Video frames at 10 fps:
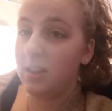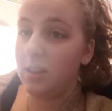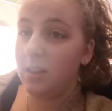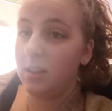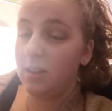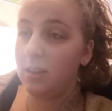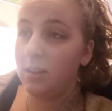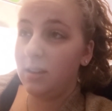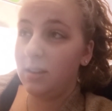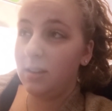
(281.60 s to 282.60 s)

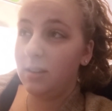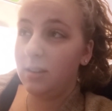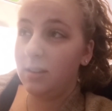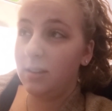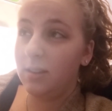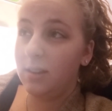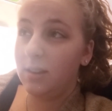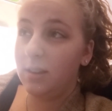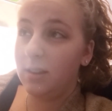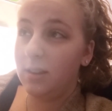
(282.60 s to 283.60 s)

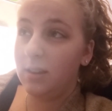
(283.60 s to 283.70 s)
(silence)